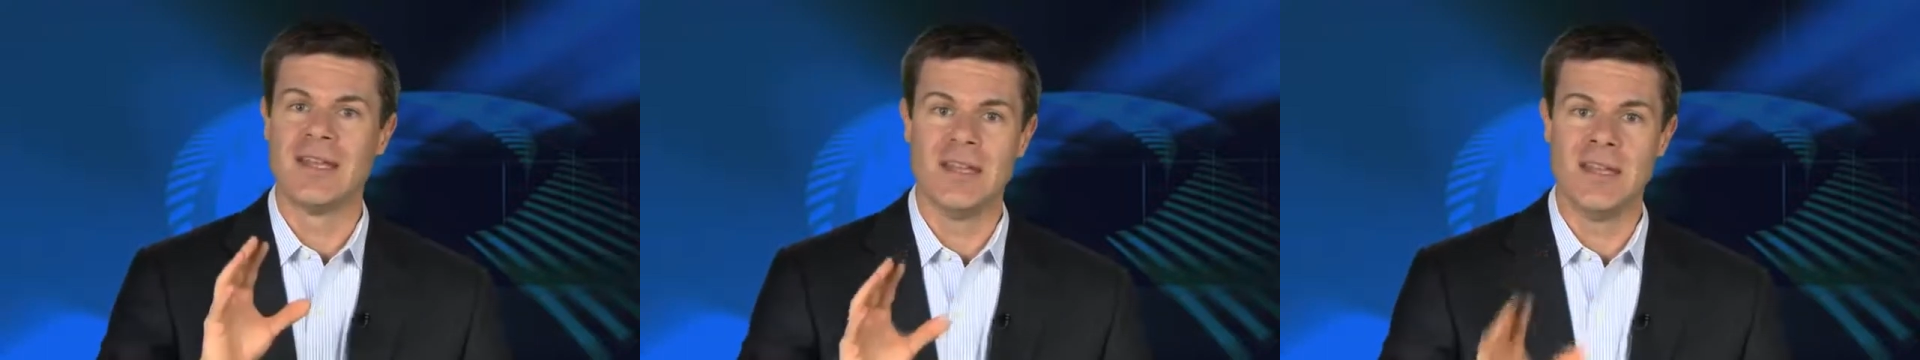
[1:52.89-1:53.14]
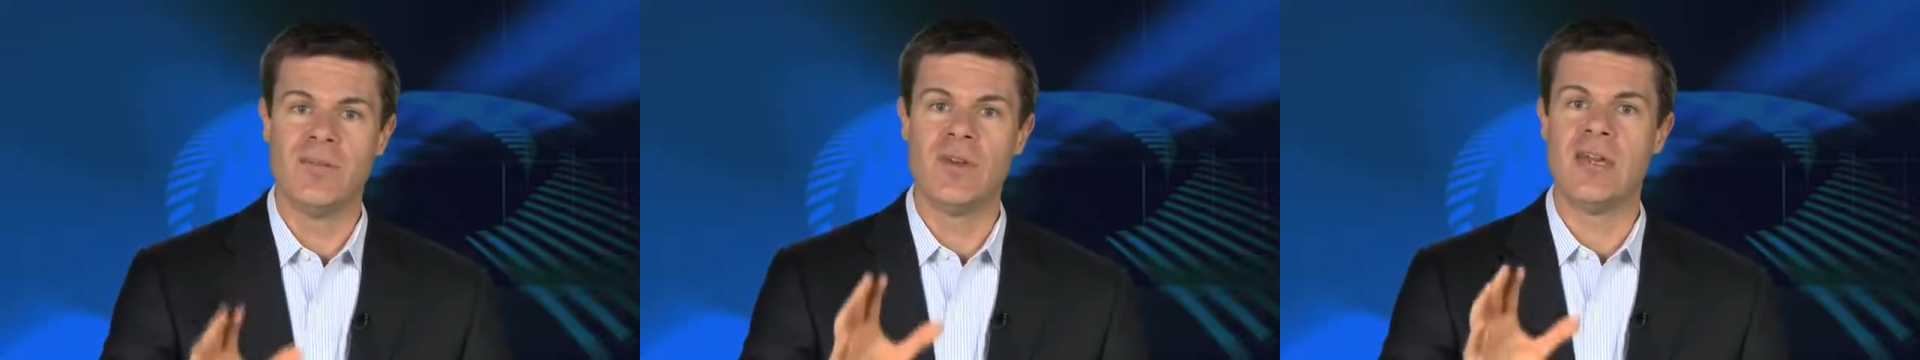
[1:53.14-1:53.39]

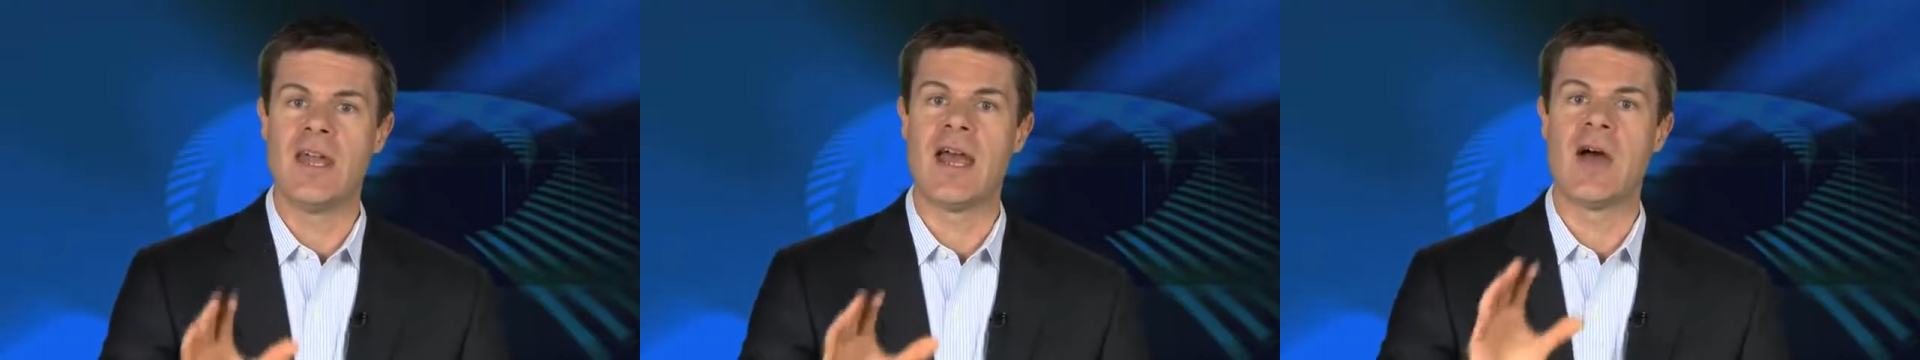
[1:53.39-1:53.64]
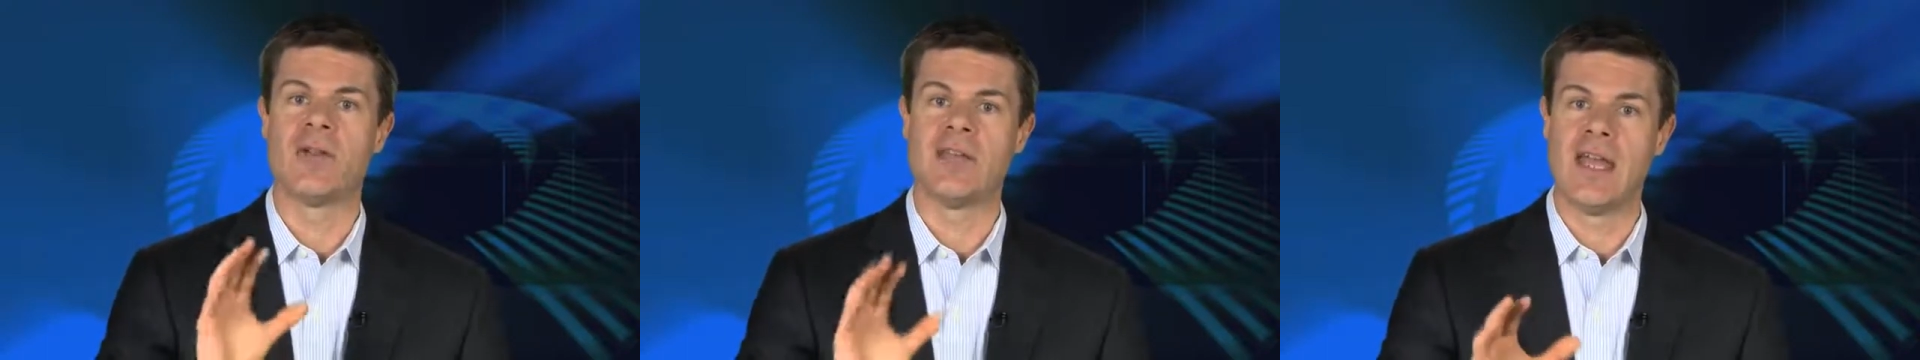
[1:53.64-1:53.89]
even
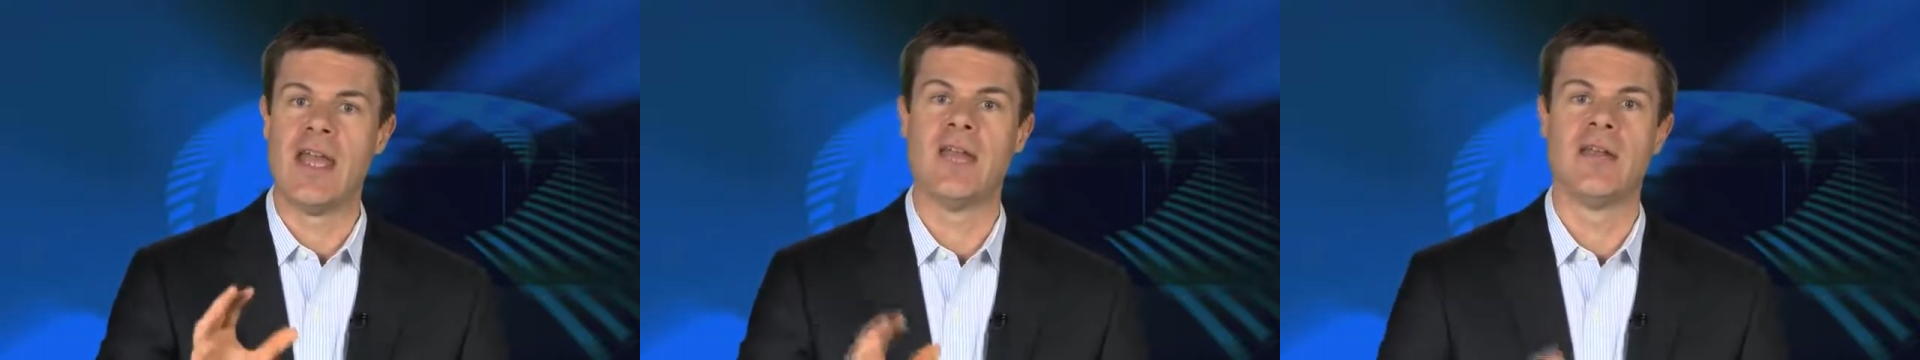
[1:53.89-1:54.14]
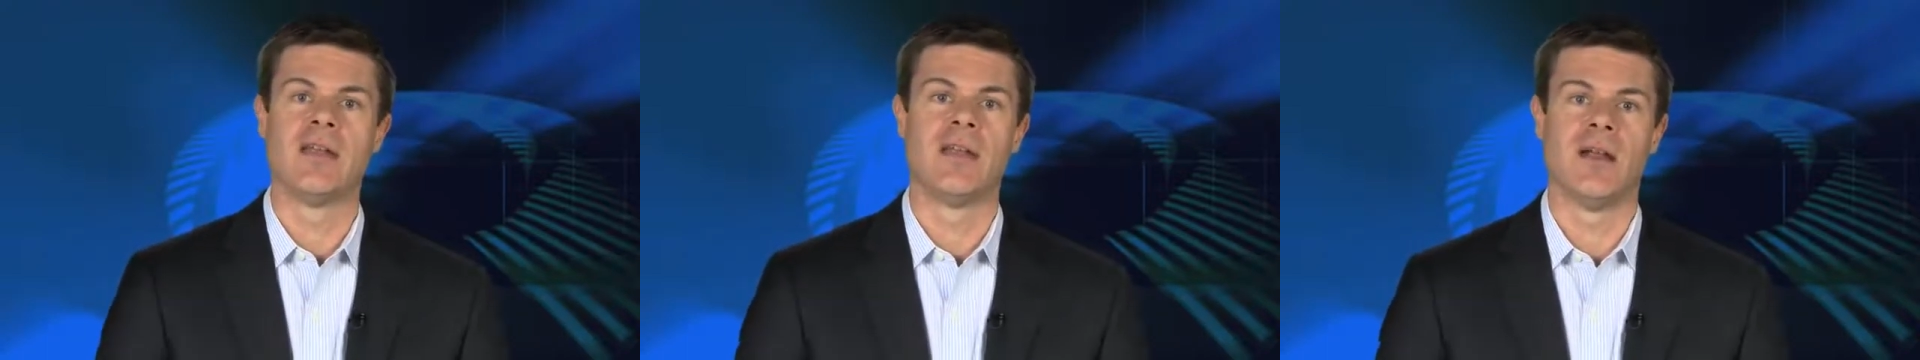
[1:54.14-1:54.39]
now at the
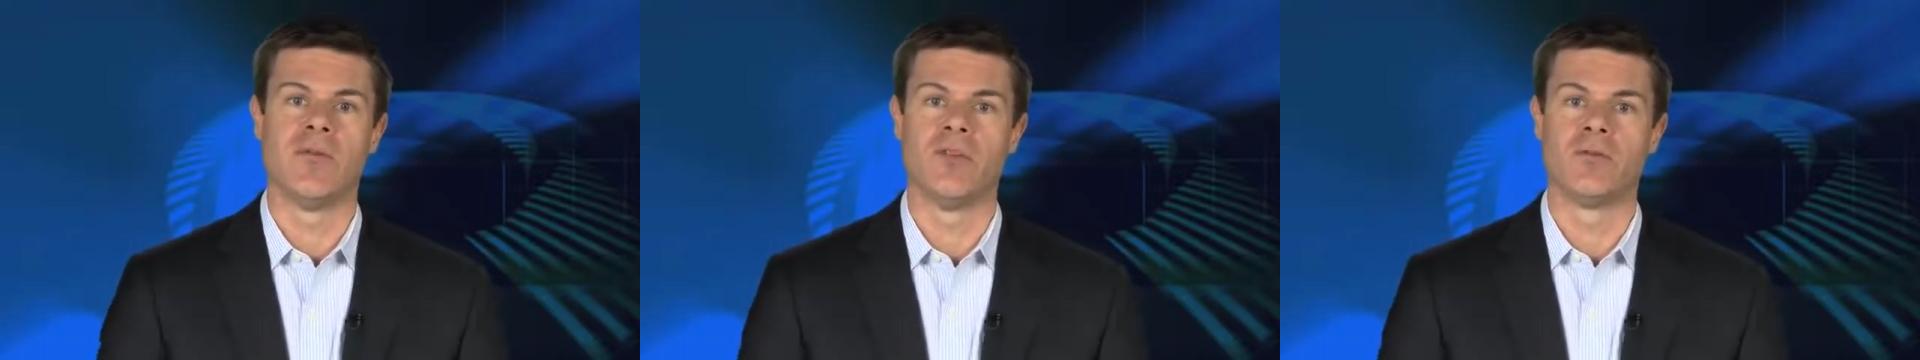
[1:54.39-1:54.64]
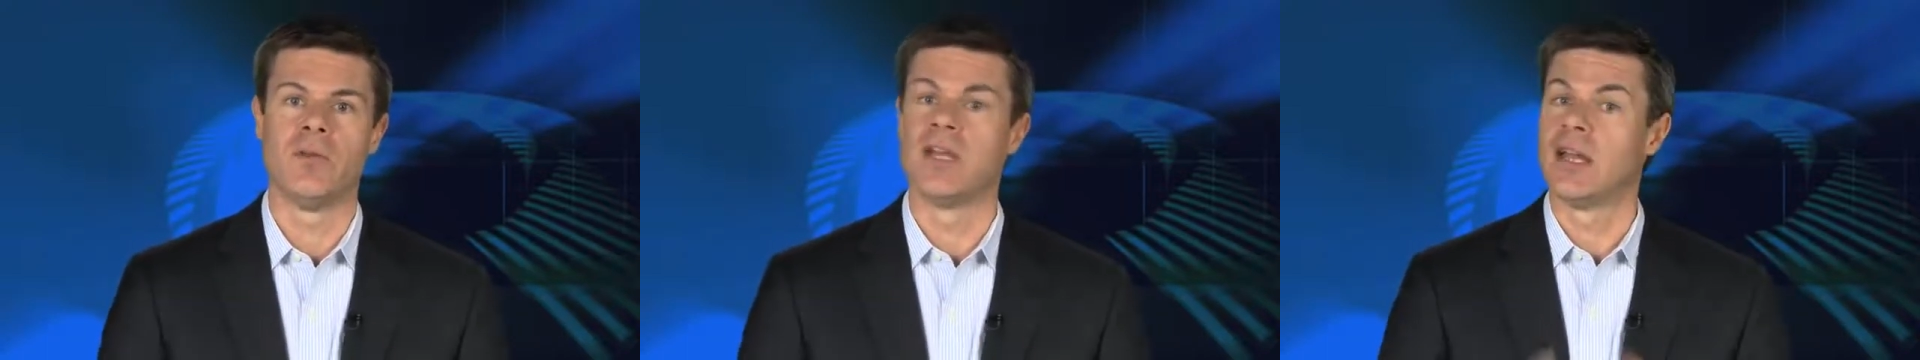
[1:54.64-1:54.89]
end of this week,